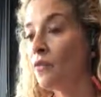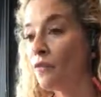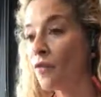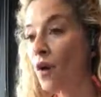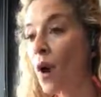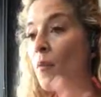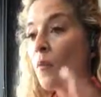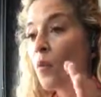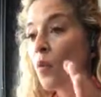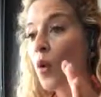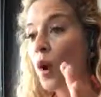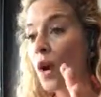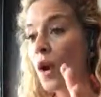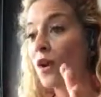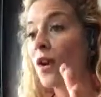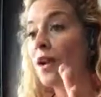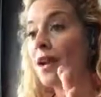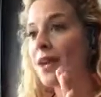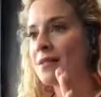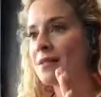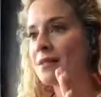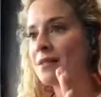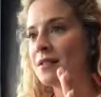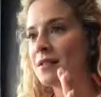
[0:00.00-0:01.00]
from where
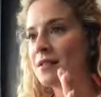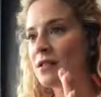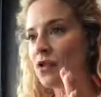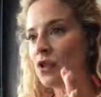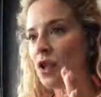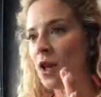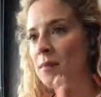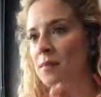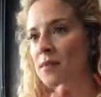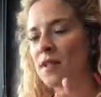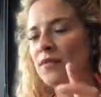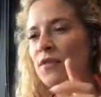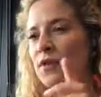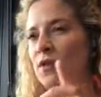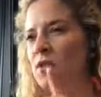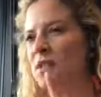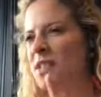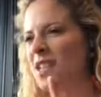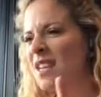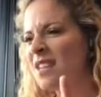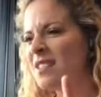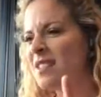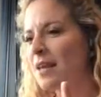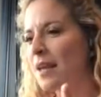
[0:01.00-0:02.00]
it is in the script. If you
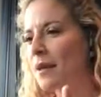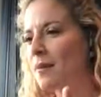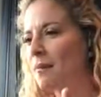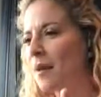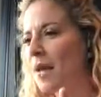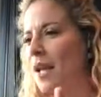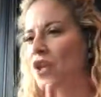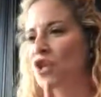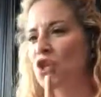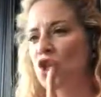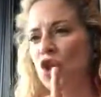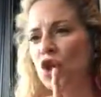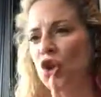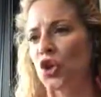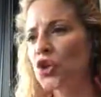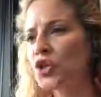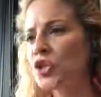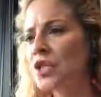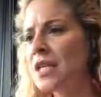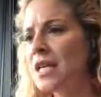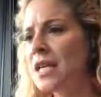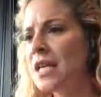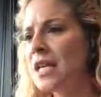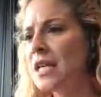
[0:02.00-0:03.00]
see it's like page
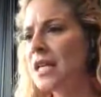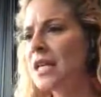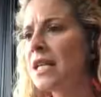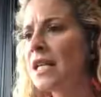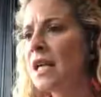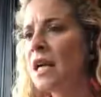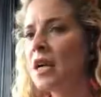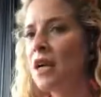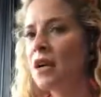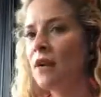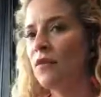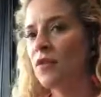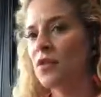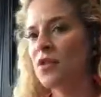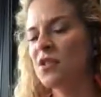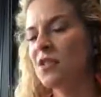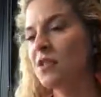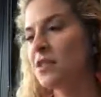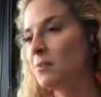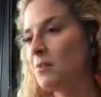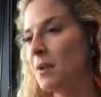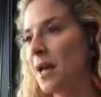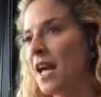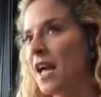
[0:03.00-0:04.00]
13
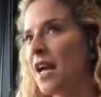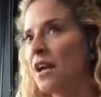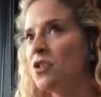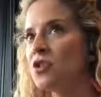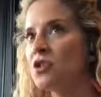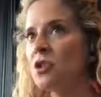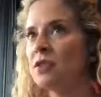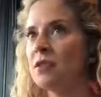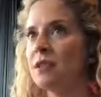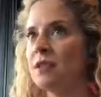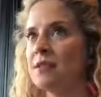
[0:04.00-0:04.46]
versus page,